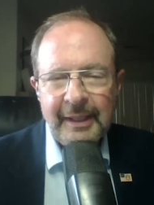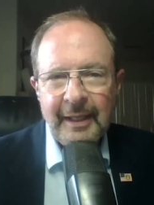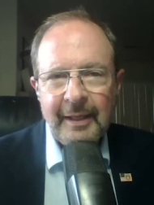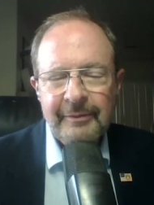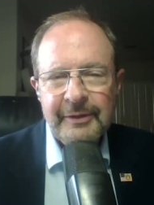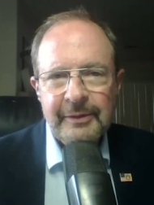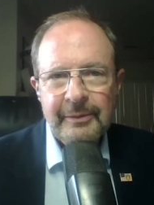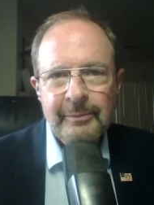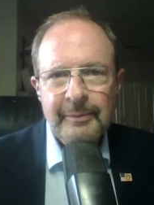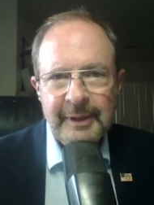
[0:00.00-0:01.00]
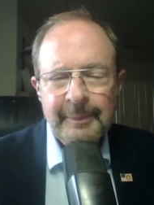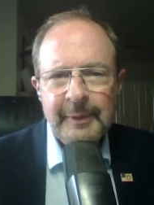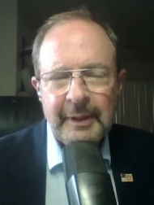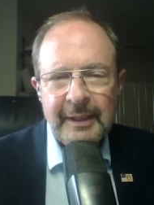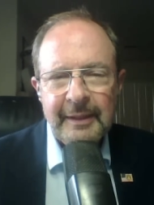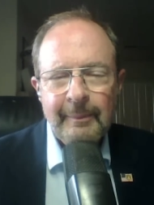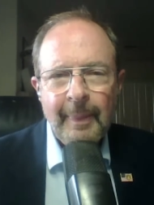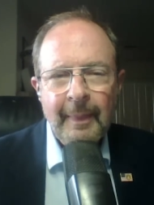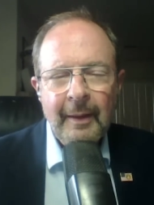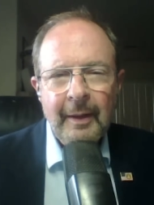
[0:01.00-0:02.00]
they have to manipulate.
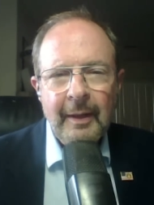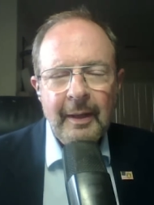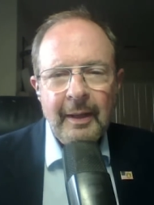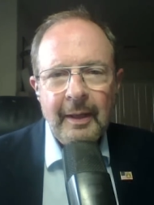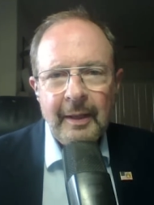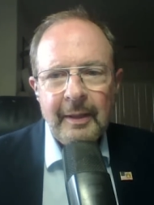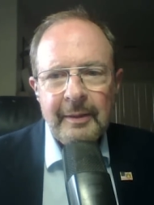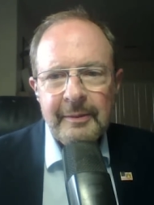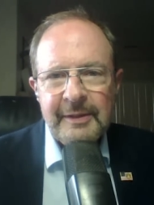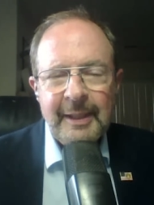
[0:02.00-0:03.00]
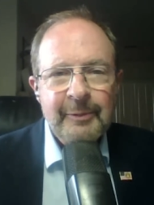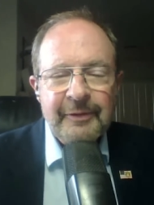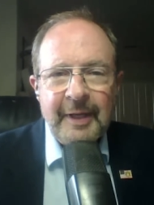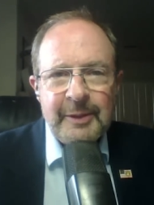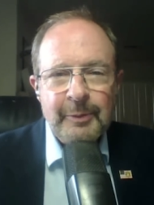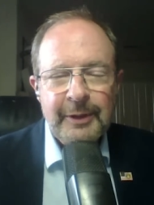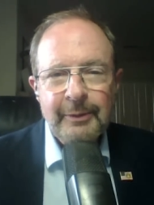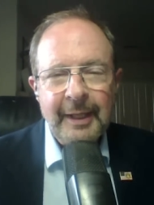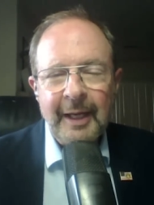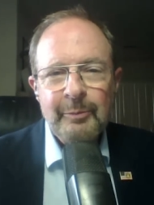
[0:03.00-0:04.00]
Same with
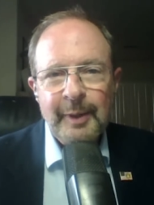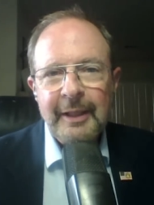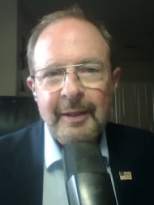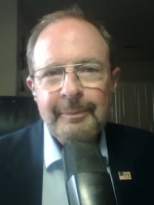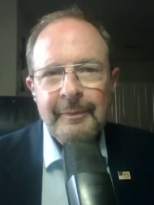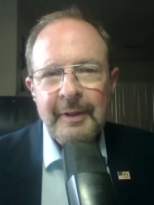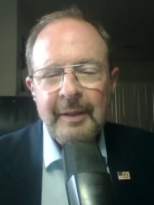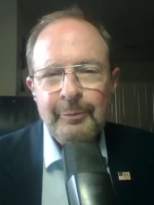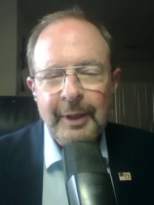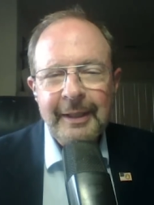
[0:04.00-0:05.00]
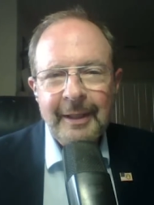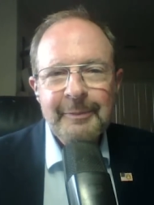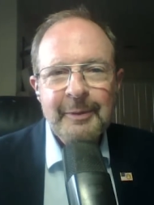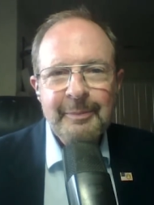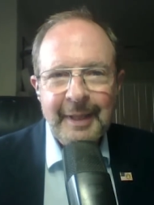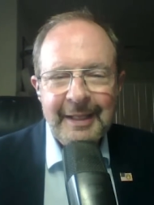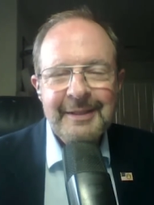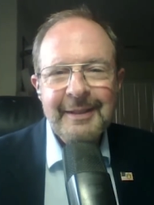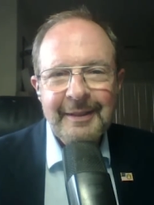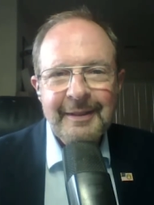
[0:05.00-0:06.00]
Facebook. You can't break up the
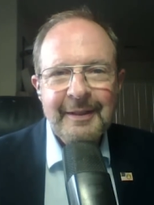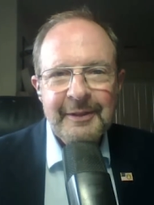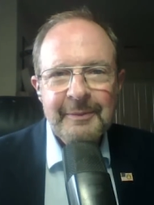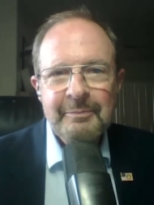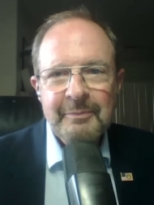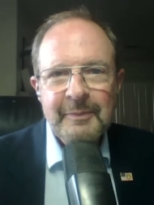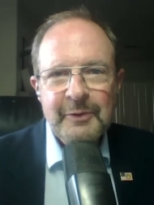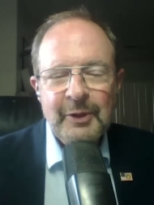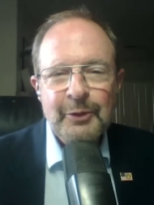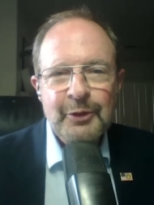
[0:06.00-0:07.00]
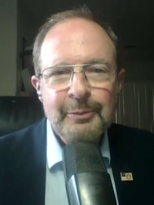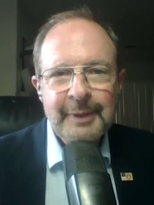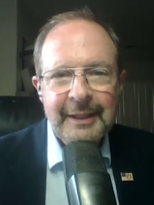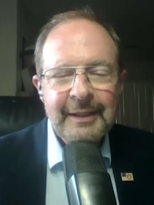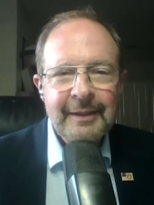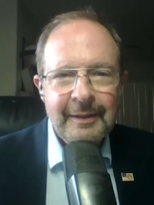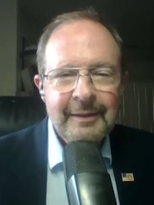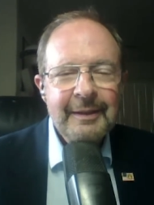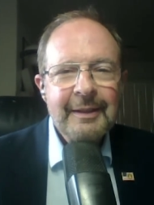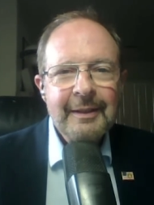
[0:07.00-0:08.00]
basic social
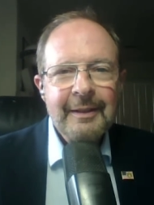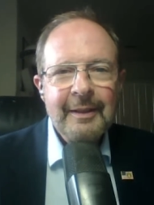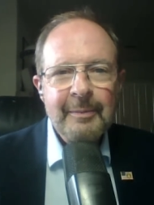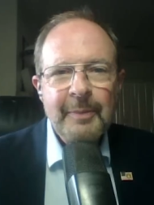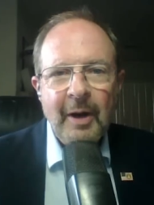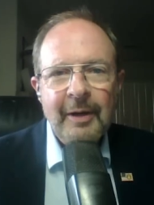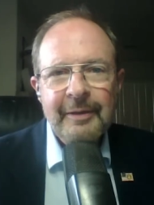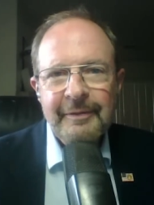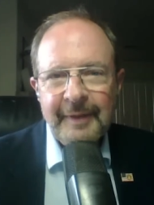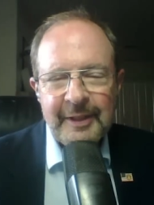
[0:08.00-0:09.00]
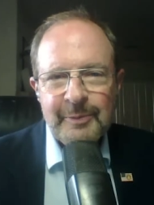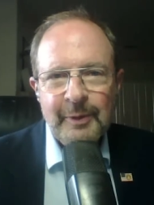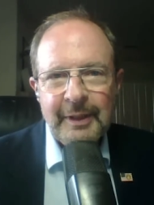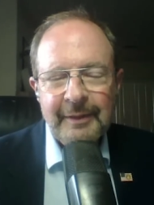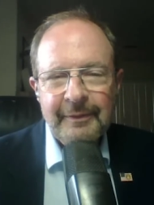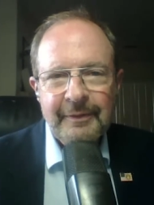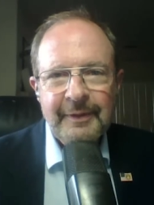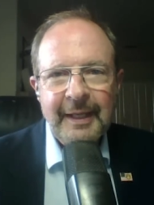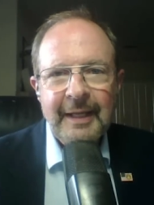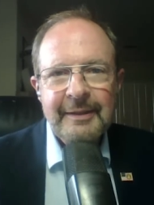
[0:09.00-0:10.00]
media part of Facebook.
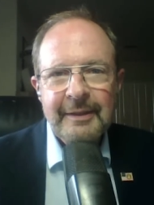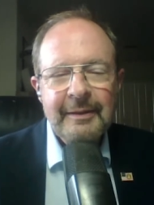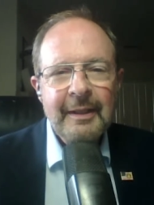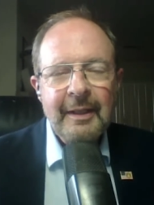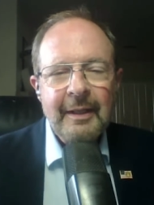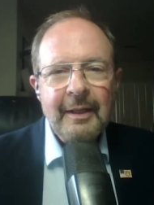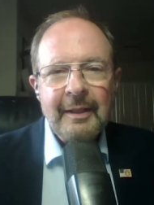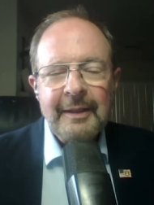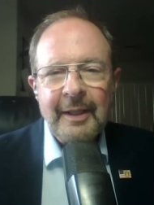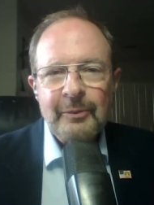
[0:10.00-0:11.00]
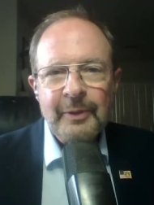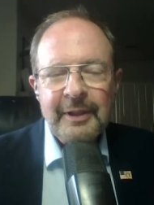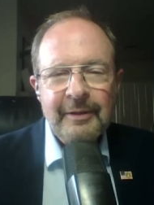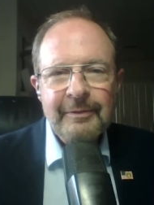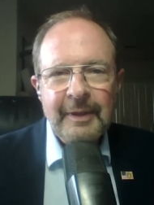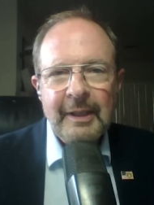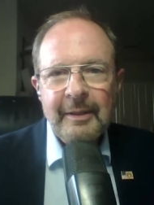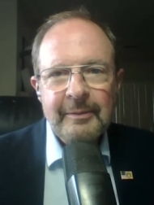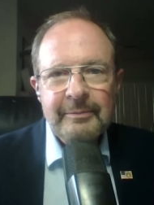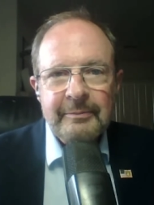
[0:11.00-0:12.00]
If they had to get rid of
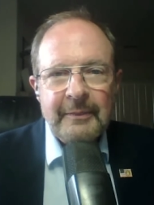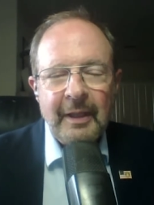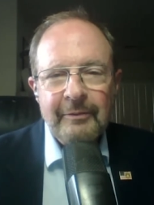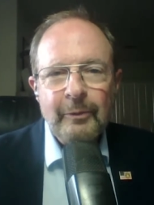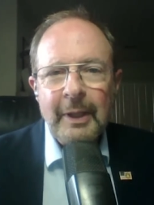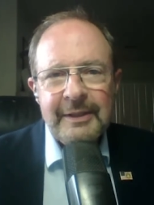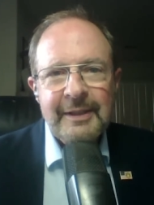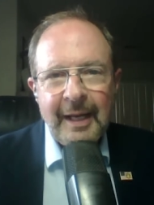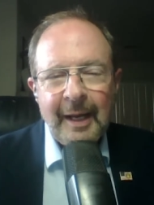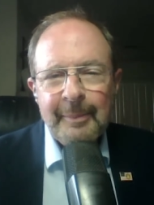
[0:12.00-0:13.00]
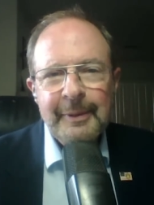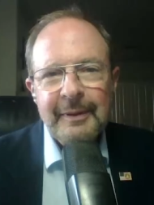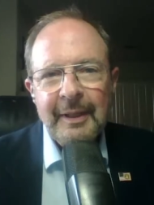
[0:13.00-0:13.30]
WhatsApp,